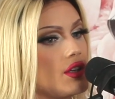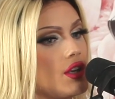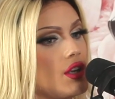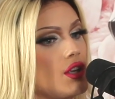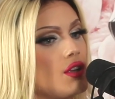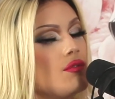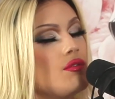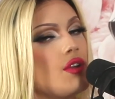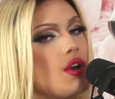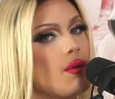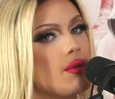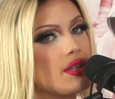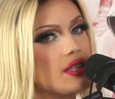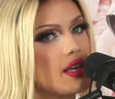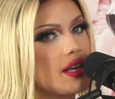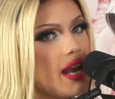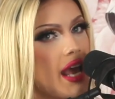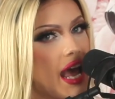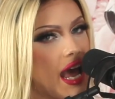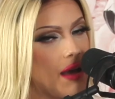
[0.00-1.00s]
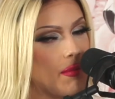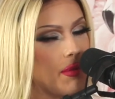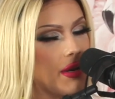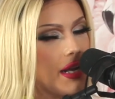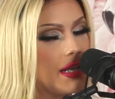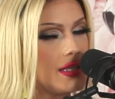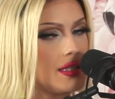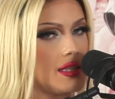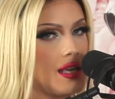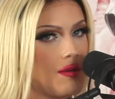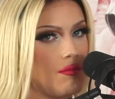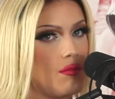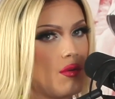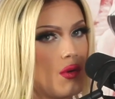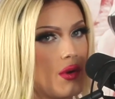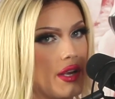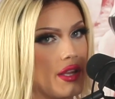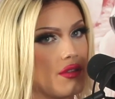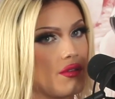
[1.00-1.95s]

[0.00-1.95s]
you know it's going to happen at some point